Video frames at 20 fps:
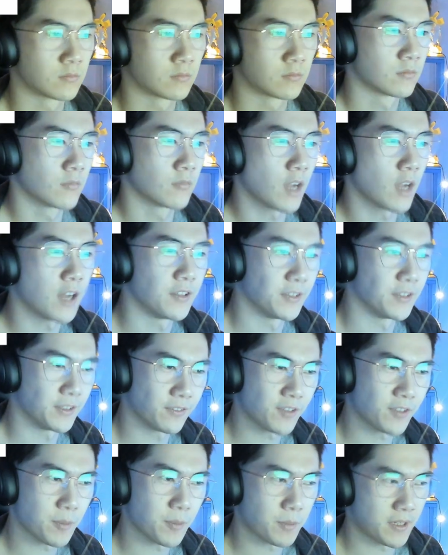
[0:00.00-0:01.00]
I love
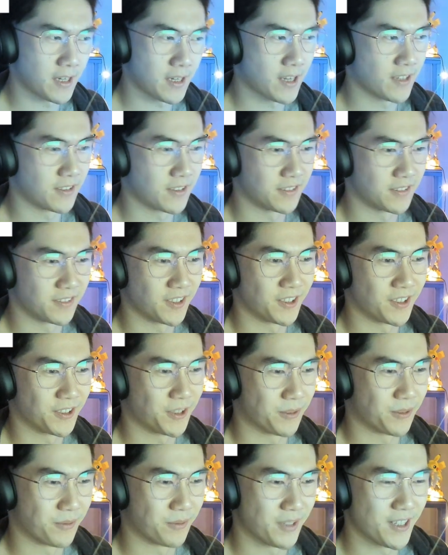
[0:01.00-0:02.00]
the piano volume.
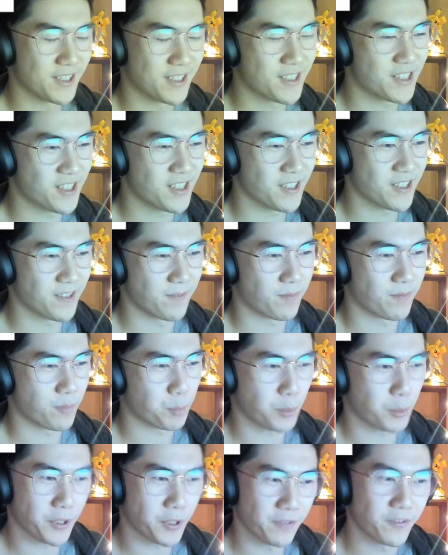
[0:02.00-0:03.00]
It's
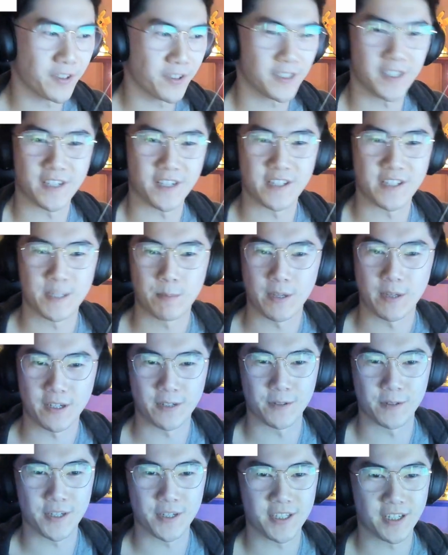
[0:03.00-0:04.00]
perfectly
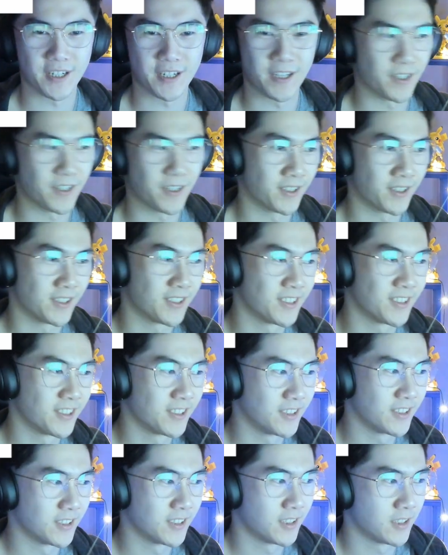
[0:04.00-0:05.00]
conspicuous to hear,
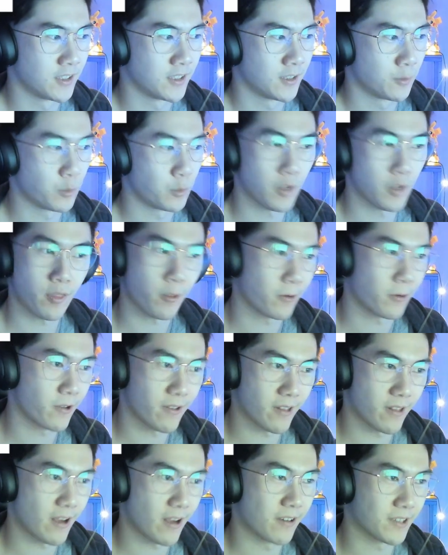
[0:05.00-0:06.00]
with or
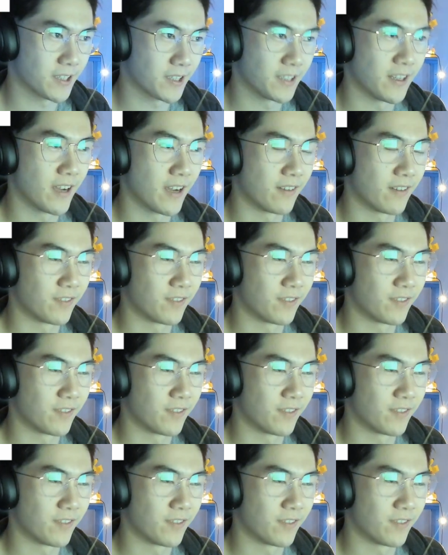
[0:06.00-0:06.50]
without good headphones